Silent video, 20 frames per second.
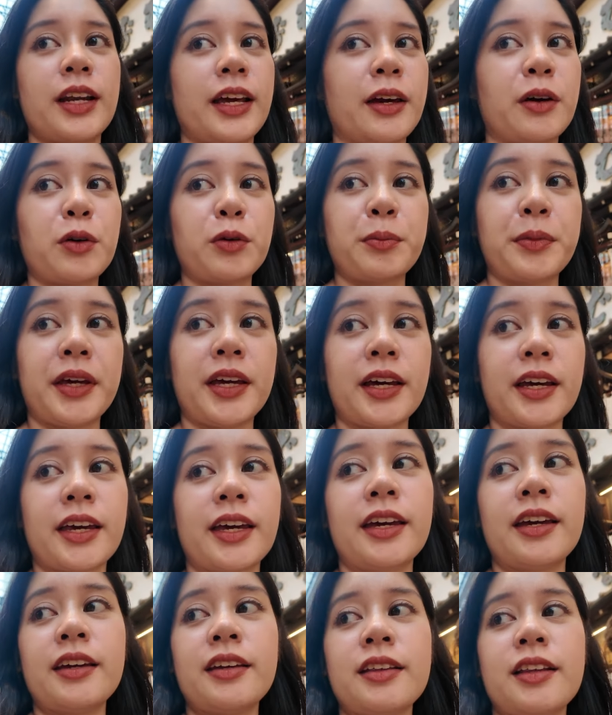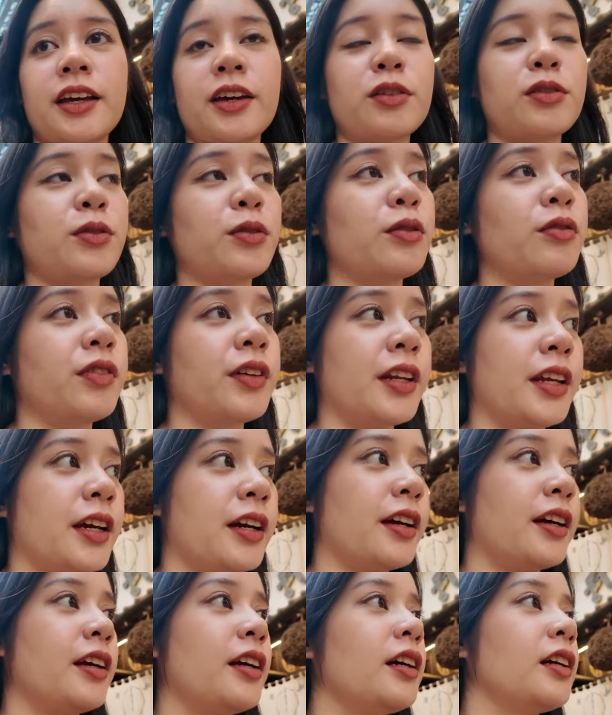like omiyage, like a
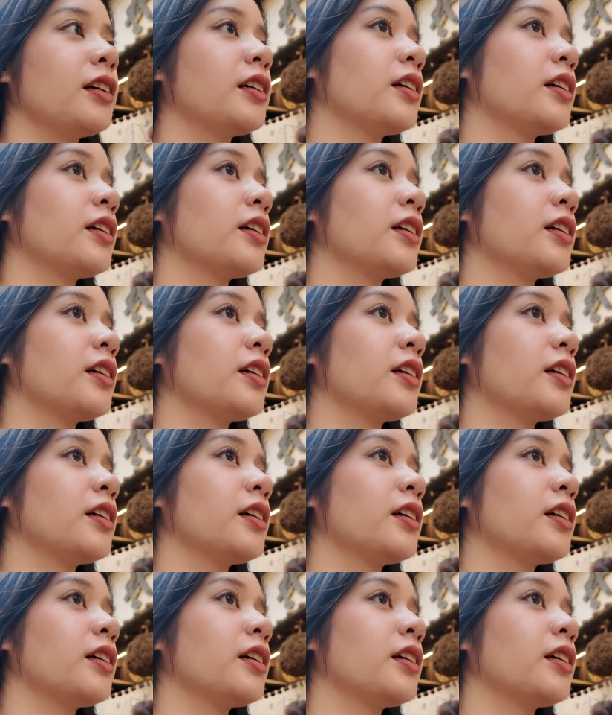souvenir.